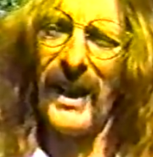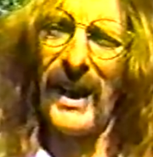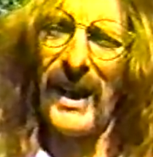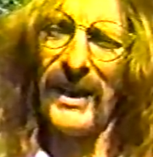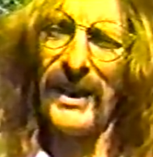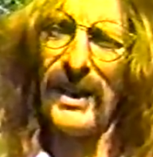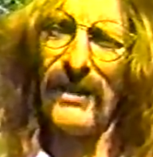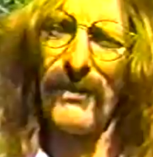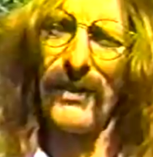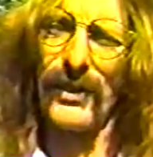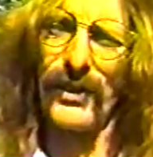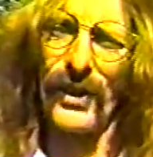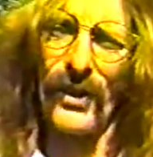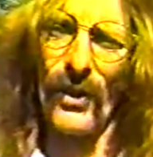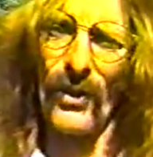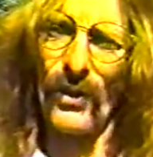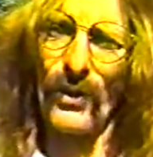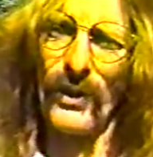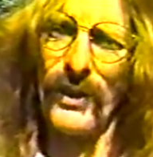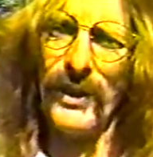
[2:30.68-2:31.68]
Said, I
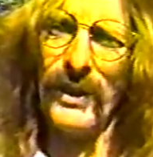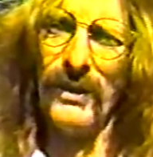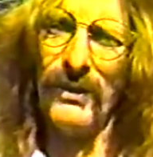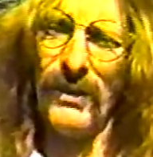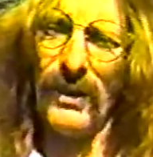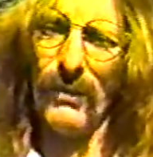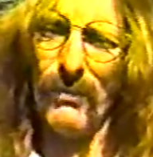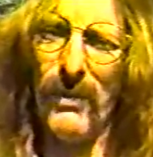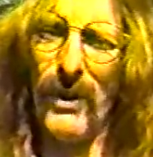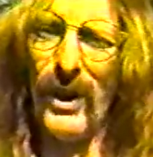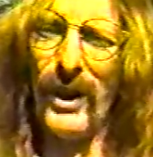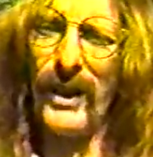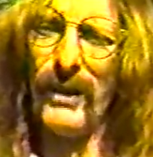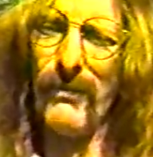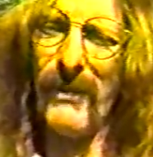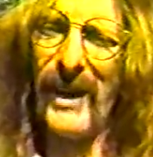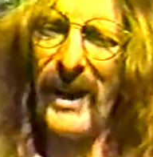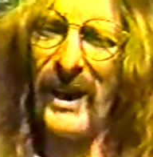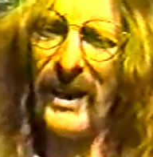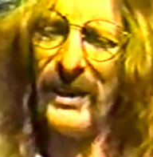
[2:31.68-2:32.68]
never totaled it. So a you,
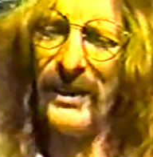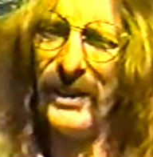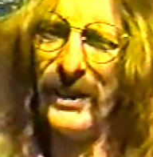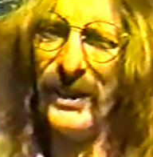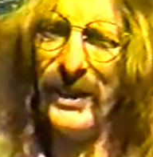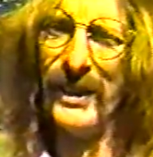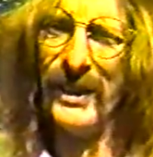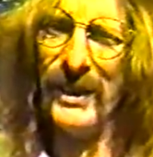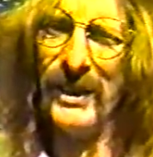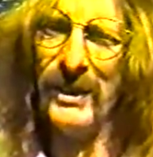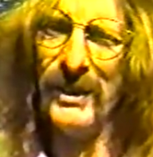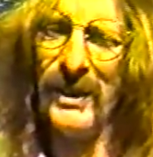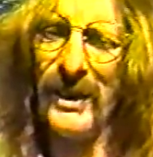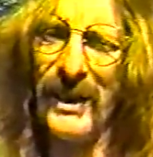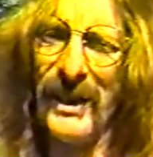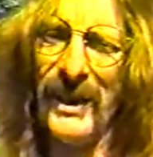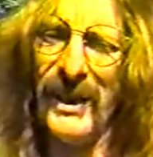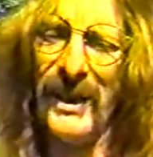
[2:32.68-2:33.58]
buddy of mine did. Your